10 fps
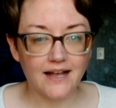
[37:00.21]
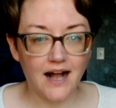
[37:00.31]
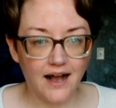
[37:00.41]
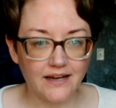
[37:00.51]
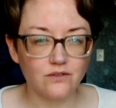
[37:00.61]

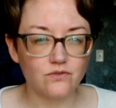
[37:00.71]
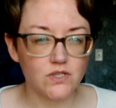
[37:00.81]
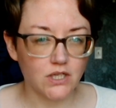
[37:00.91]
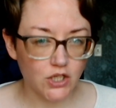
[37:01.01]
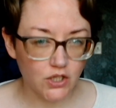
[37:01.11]
kind of
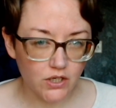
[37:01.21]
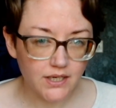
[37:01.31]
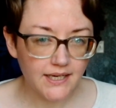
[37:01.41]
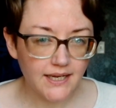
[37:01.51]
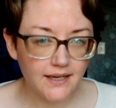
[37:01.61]

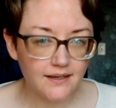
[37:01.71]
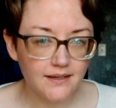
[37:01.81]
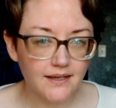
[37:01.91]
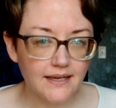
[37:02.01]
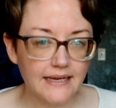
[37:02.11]
security
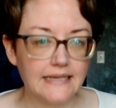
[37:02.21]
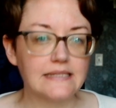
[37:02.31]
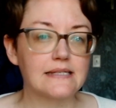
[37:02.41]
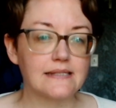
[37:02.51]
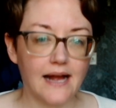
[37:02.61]

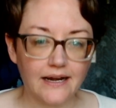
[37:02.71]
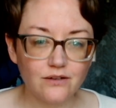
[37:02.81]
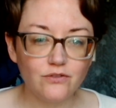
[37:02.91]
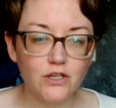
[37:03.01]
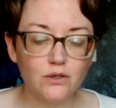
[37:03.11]
inside
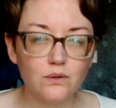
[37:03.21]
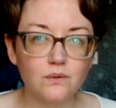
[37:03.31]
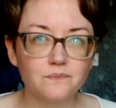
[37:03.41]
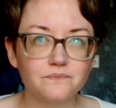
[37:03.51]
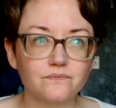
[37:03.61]
of you